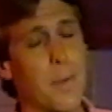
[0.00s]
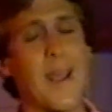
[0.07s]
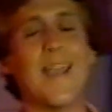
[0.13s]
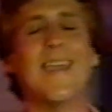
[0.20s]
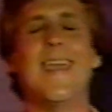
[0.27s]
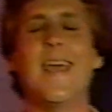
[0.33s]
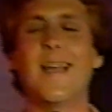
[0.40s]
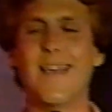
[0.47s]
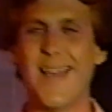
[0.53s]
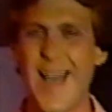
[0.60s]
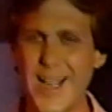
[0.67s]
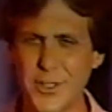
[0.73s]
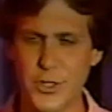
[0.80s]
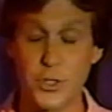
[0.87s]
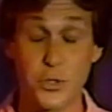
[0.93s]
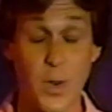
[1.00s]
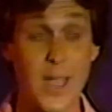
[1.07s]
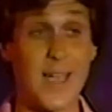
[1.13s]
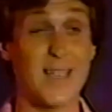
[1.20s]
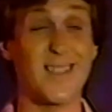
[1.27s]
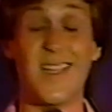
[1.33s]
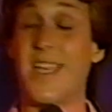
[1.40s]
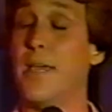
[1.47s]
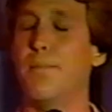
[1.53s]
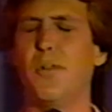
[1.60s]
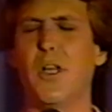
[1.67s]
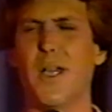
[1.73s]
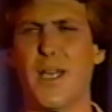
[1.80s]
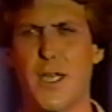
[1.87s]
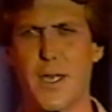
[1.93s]
but I can't concentrate because I keep
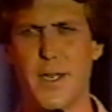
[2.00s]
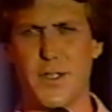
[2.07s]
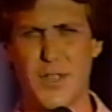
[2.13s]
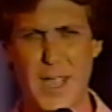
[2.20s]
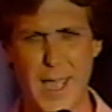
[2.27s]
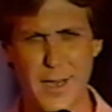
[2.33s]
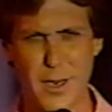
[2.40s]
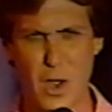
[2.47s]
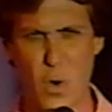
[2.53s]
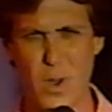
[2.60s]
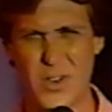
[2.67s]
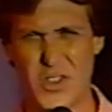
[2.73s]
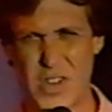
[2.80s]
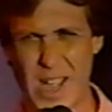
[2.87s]
looking at his head going,